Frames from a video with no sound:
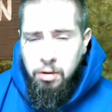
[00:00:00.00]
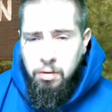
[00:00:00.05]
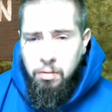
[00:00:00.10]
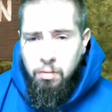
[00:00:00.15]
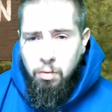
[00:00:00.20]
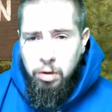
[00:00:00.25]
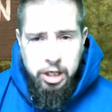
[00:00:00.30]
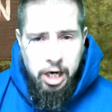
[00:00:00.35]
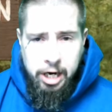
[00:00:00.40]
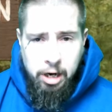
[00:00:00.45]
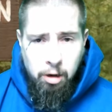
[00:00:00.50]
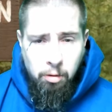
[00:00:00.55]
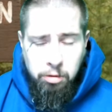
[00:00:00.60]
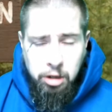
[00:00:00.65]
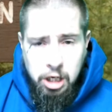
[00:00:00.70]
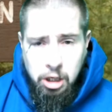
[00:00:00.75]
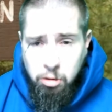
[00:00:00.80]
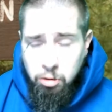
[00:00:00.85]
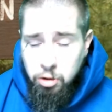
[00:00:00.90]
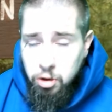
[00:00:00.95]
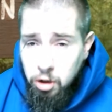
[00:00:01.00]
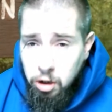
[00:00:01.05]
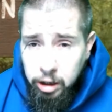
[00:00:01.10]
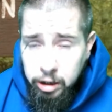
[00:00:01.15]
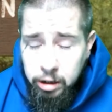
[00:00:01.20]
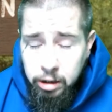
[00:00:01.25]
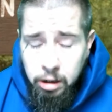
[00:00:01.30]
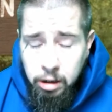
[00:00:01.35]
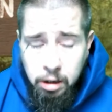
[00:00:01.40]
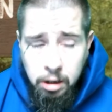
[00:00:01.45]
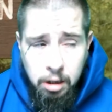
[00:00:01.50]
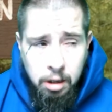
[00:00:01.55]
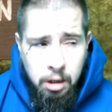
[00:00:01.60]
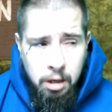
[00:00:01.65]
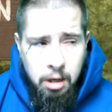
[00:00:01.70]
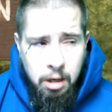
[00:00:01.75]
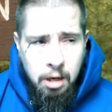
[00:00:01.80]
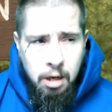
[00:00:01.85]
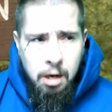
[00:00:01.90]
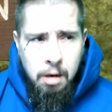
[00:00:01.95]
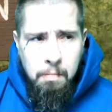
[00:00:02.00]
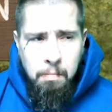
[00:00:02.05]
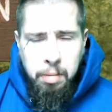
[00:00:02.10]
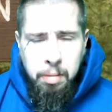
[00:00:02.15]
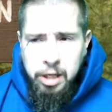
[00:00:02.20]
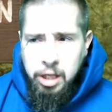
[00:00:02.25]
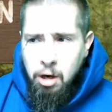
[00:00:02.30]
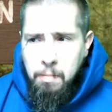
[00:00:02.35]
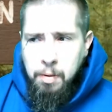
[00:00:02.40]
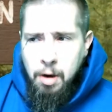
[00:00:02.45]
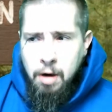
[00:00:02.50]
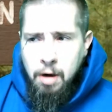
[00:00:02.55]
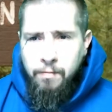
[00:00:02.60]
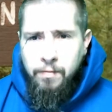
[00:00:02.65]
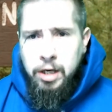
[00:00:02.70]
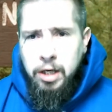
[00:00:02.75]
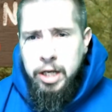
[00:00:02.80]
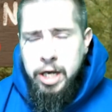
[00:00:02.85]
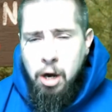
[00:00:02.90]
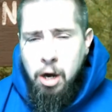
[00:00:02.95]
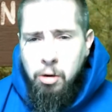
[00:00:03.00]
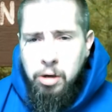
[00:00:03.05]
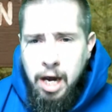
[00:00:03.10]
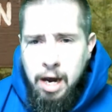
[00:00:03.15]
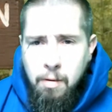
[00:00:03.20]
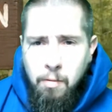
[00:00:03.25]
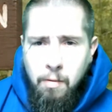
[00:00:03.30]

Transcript: which I don't think you should. But they're perfectly okay with